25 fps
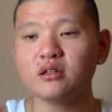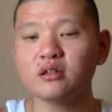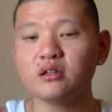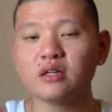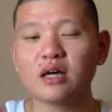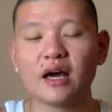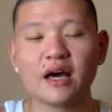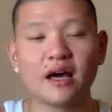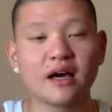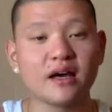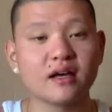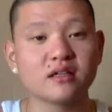
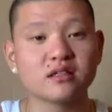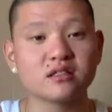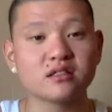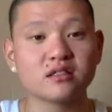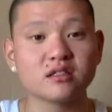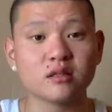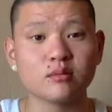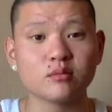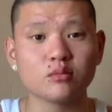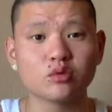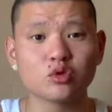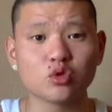has
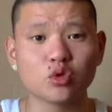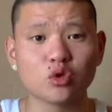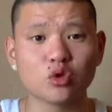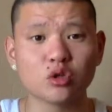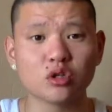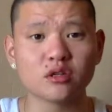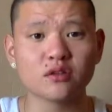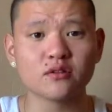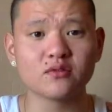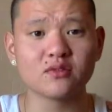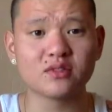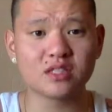some
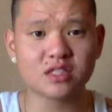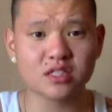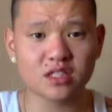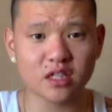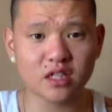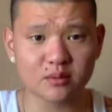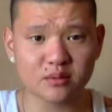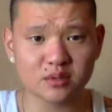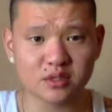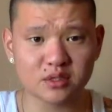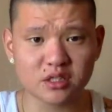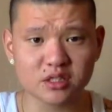sort of
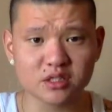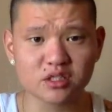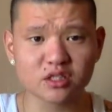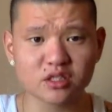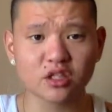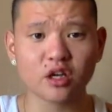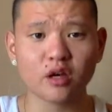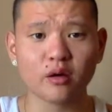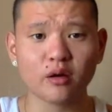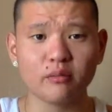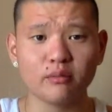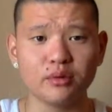
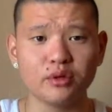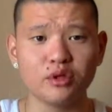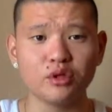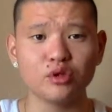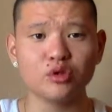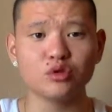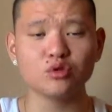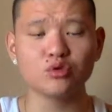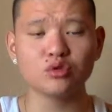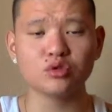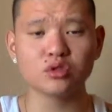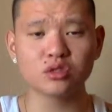substance
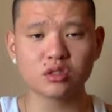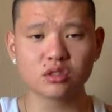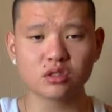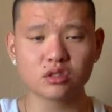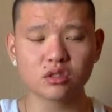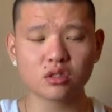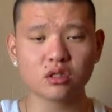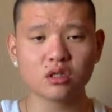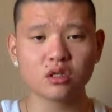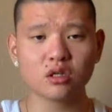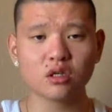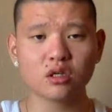abuse